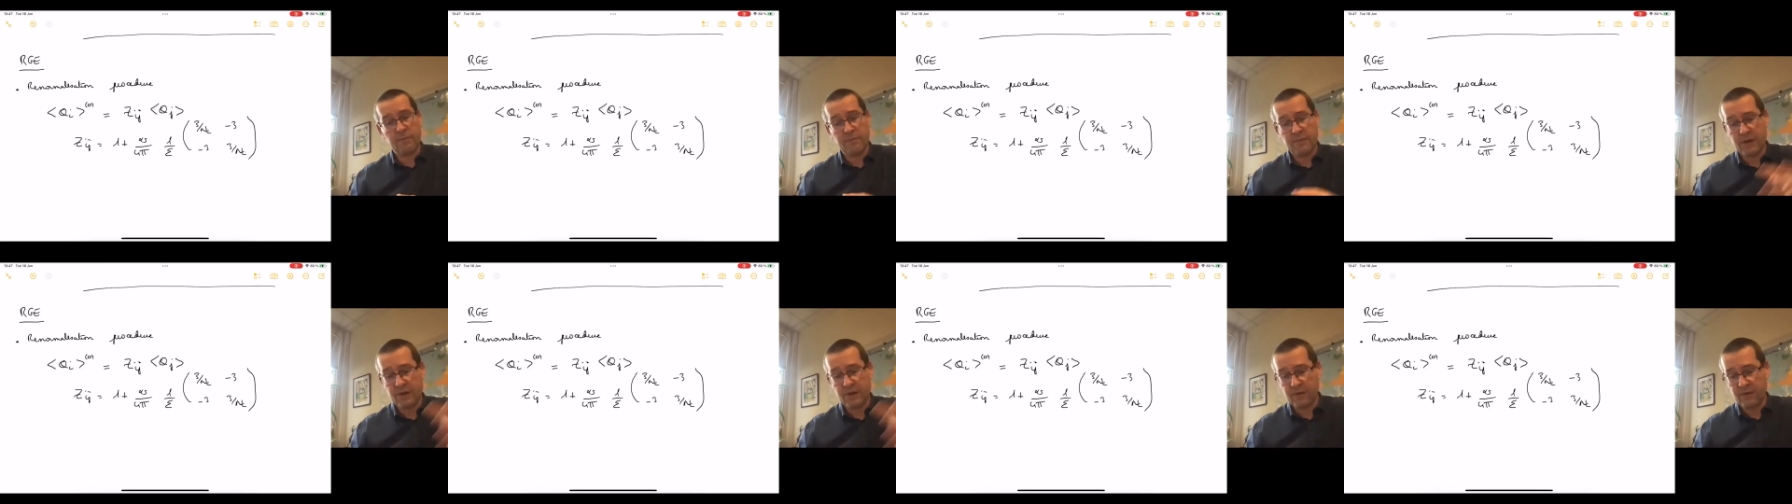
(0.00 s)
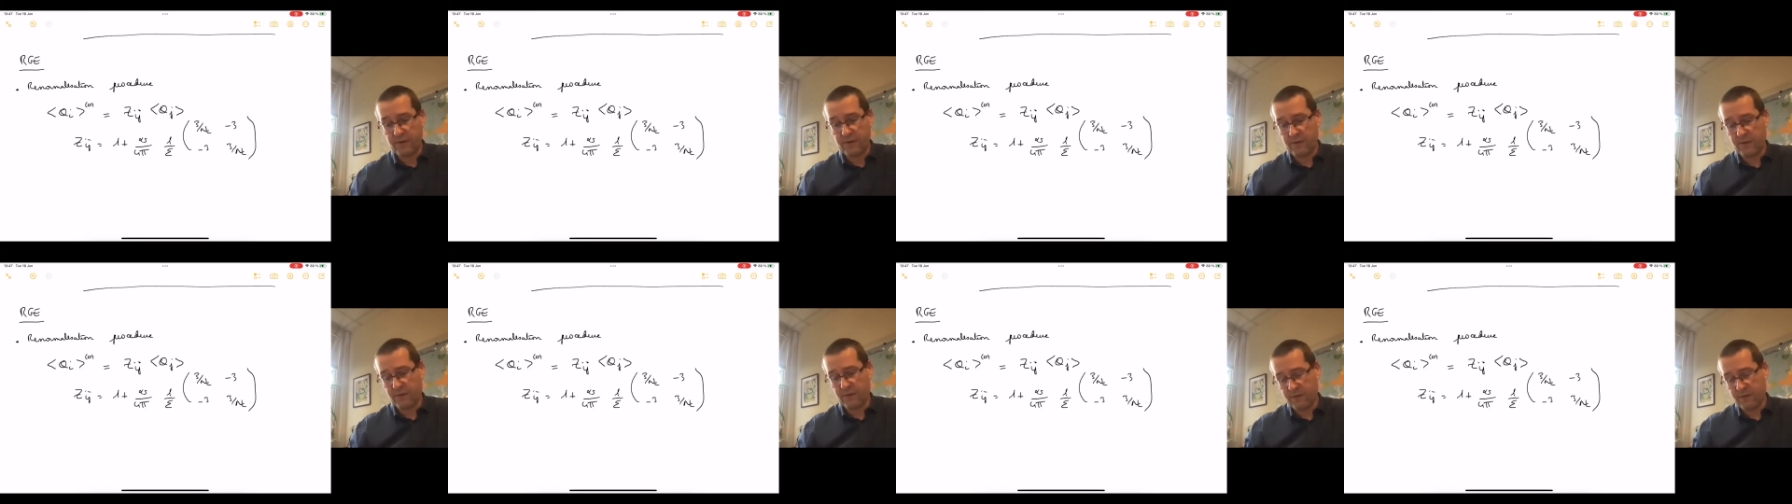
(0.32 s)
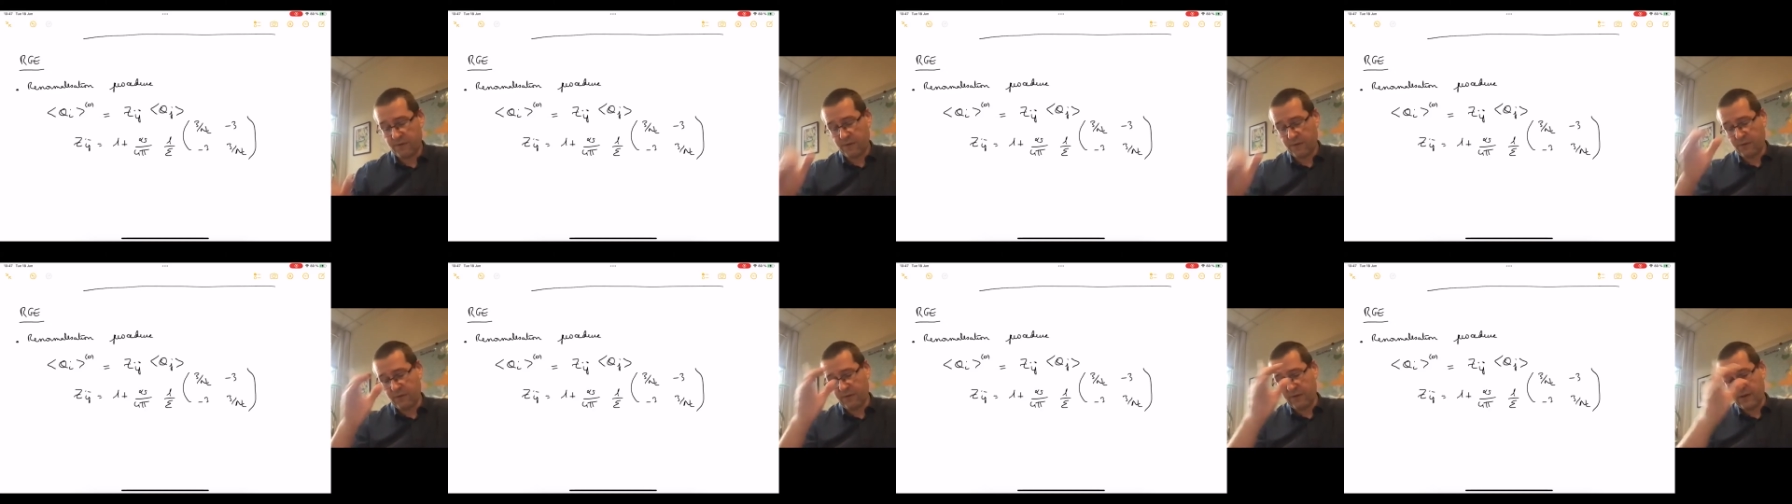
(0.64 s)
the diagonal,
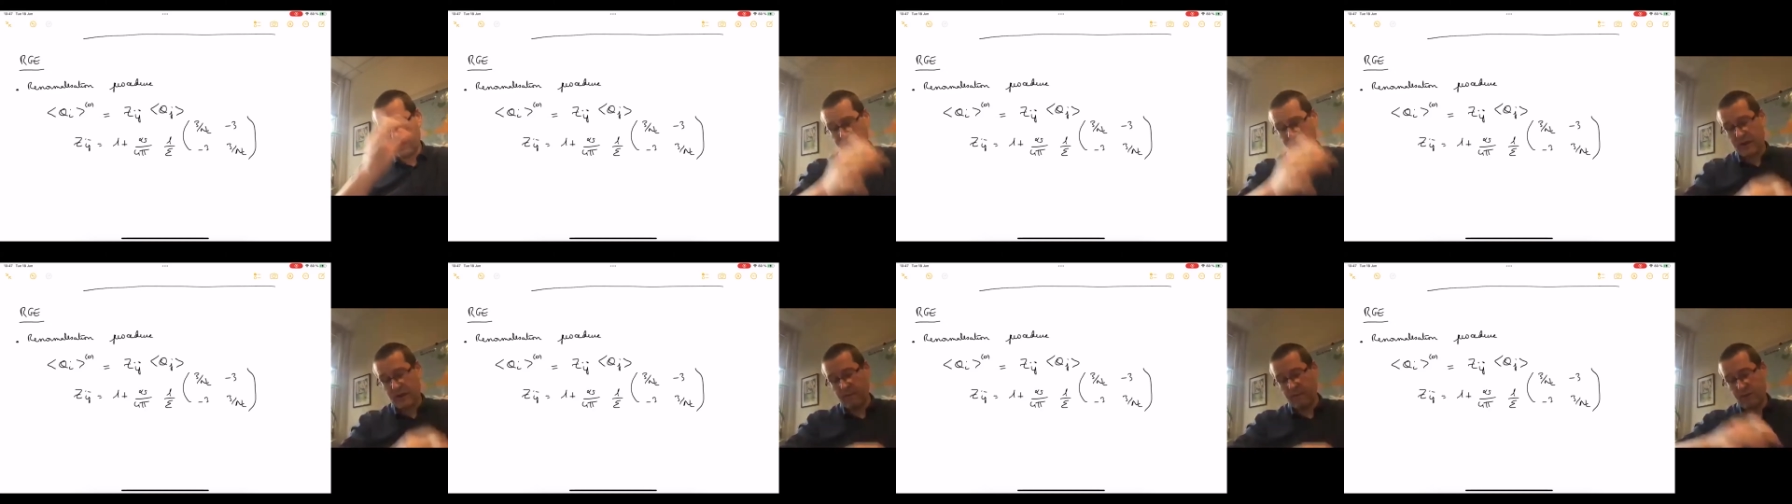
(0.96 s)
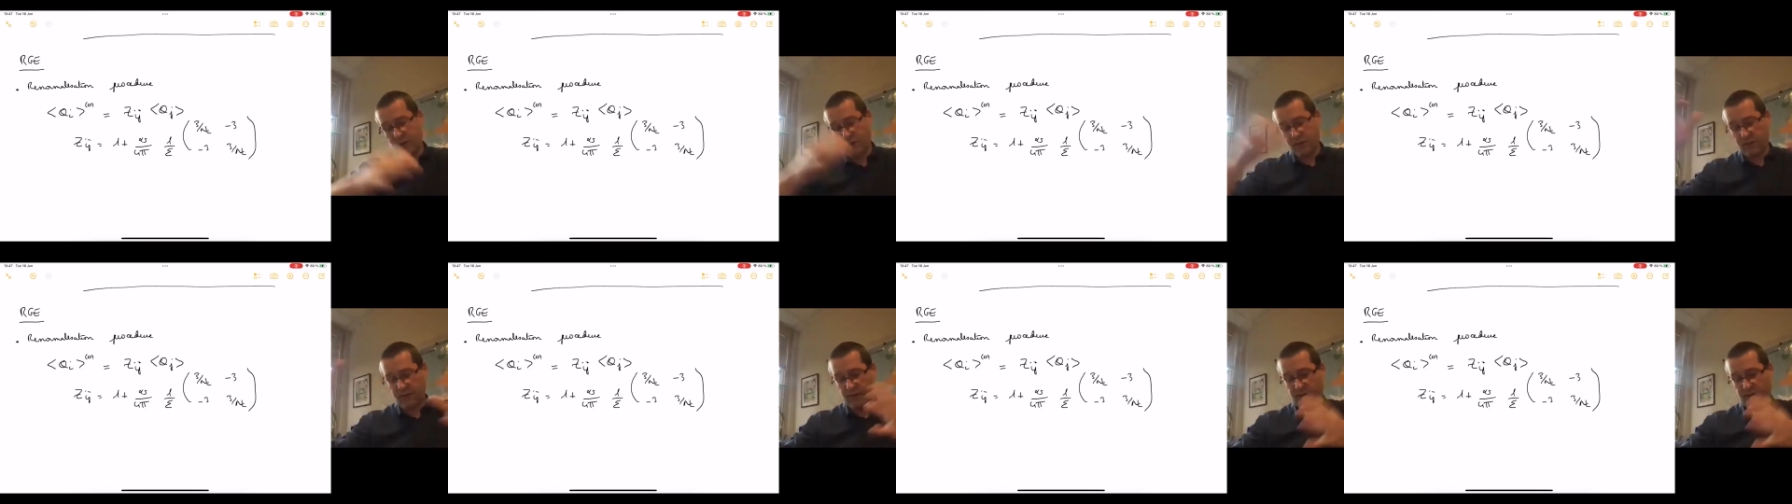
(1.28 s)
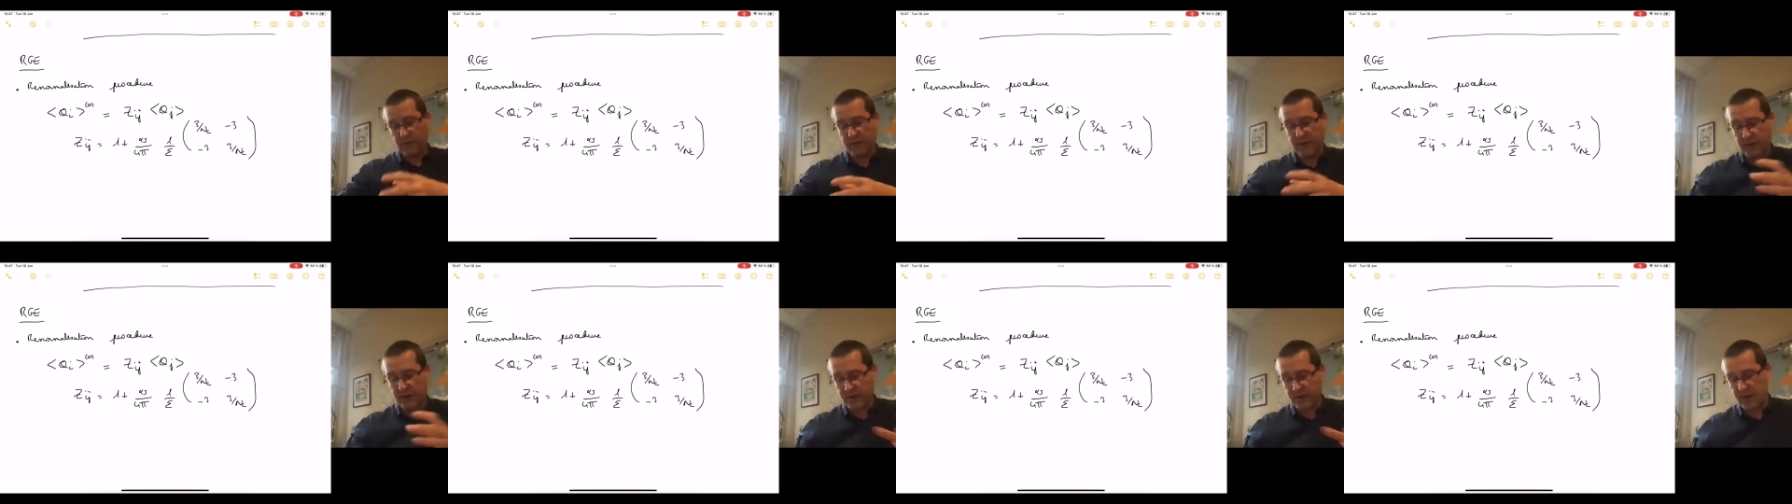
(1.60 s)
because you saw that
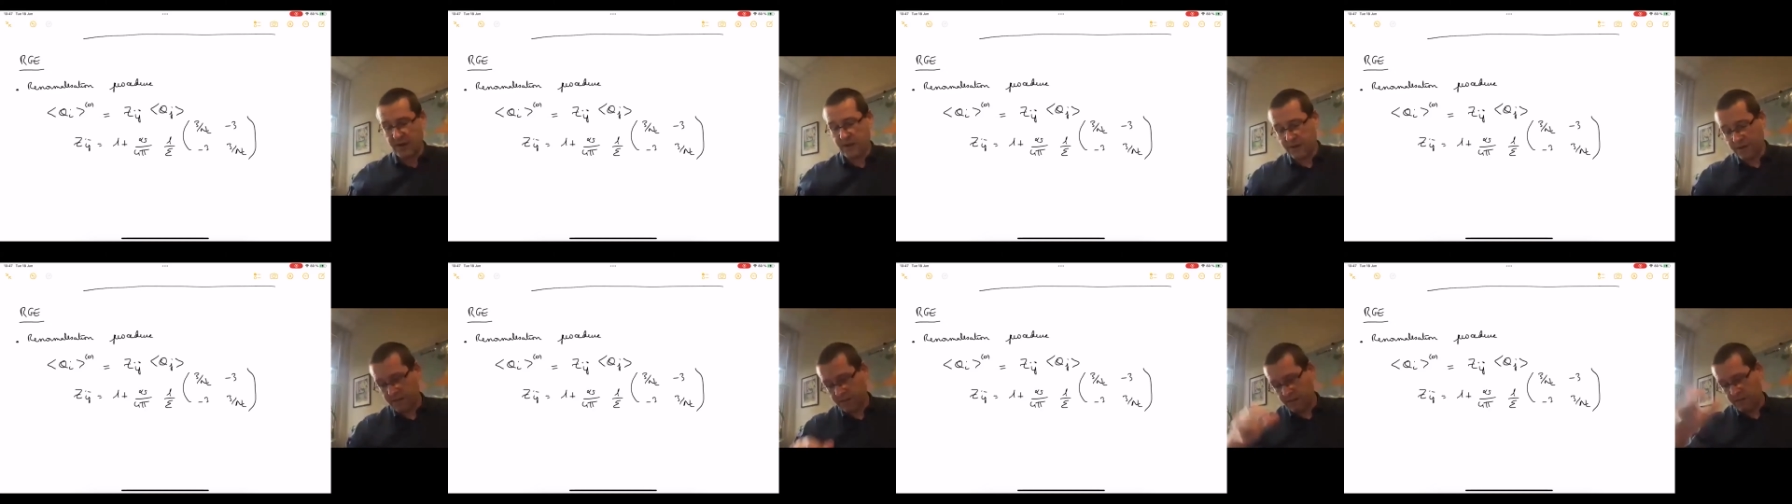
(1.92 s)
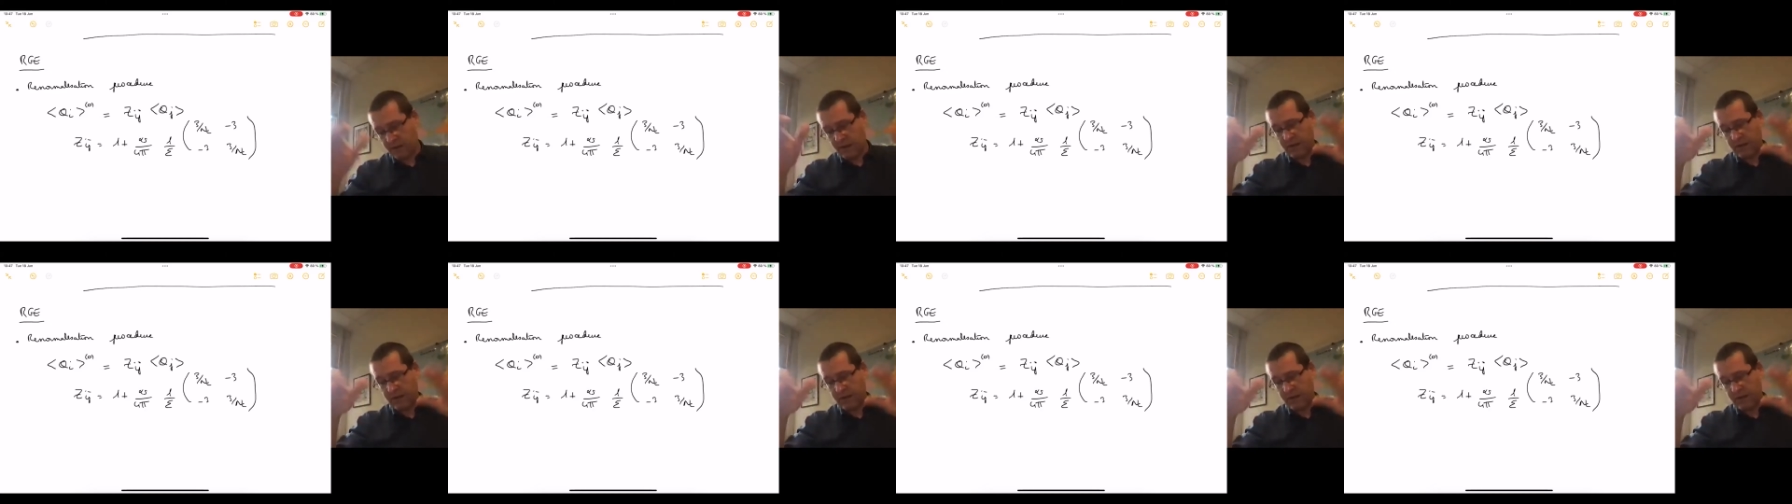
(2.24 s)
M2 is connected